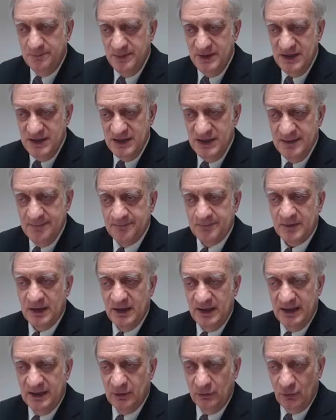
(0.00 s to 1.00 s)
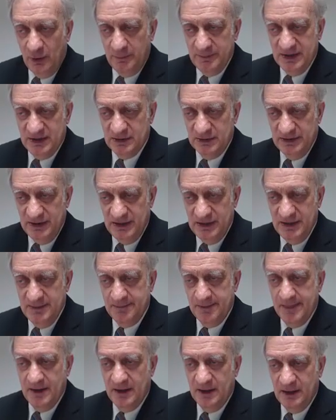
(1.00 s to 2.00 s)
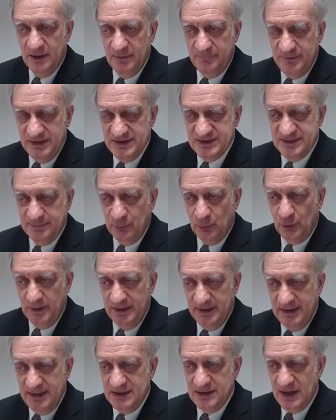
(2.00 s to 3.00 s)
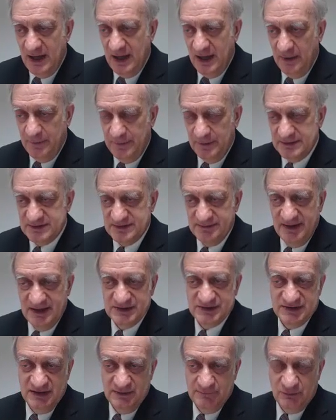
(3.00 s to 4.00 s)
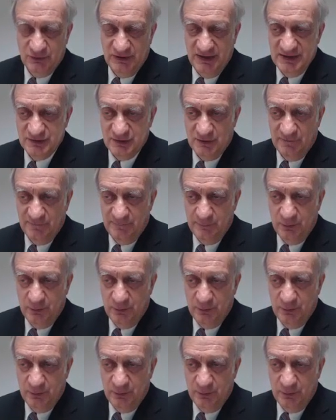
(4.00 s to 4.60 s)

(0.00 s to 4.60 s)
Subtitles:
be economically feasible in Athens. That's in the range of